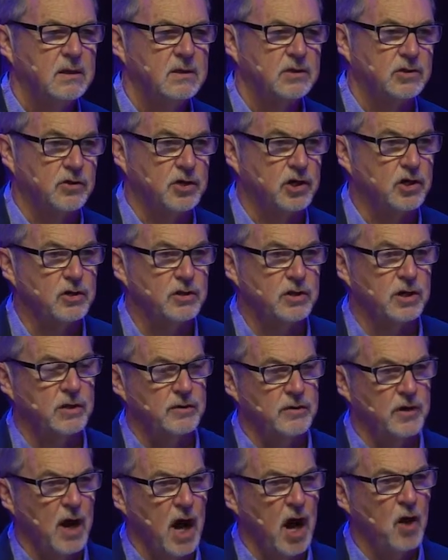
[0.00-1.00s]
So they're, they're,
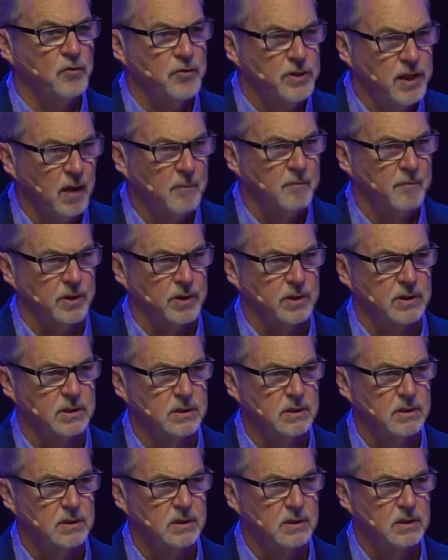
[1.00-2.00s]
they're outnumbered.
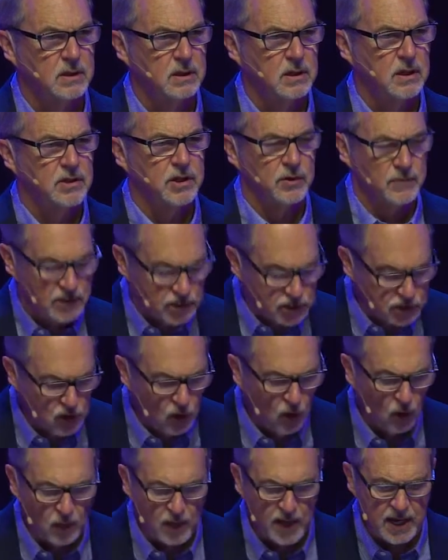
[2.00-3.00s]
There is
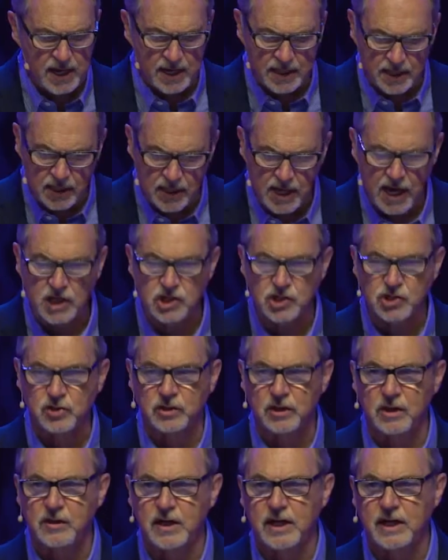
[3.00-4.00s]
no way in the
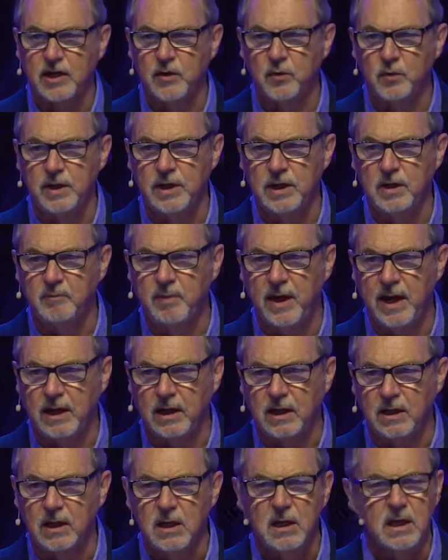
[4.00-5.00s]
natural that they can win the
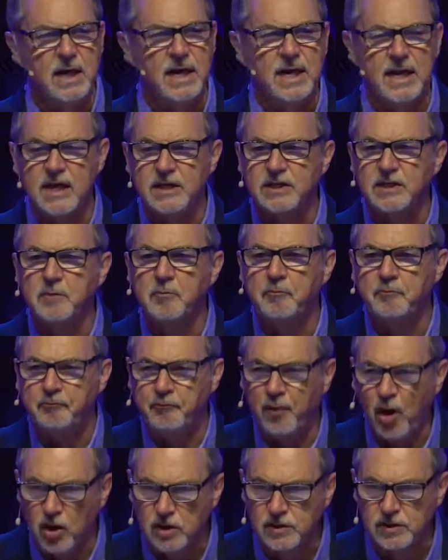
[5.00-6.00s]
battle. It is
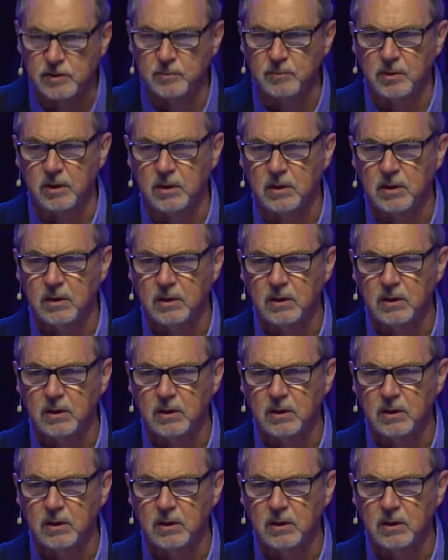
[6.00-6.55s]
impossible.